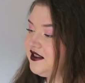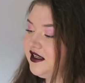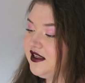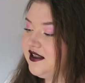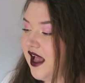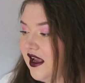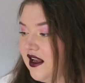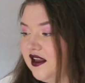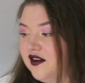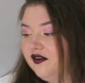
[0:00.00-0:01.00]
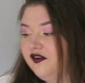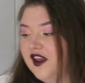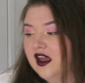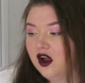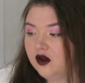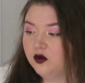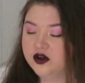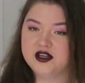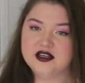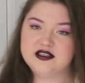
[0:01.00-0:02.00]
it's exactly the fit I
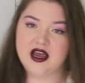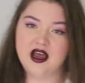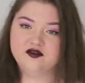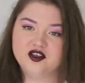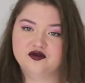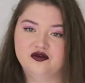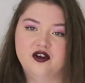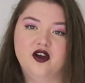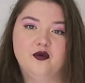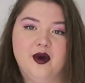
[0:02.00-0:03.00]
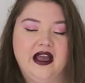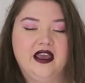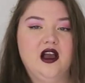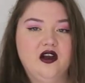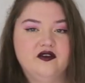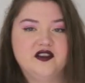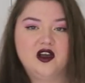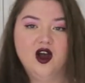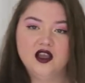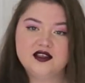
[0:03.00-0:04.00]
wanted it to have, just real baggy,
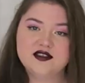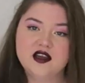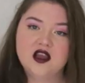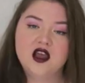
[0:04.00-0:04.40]
oversized.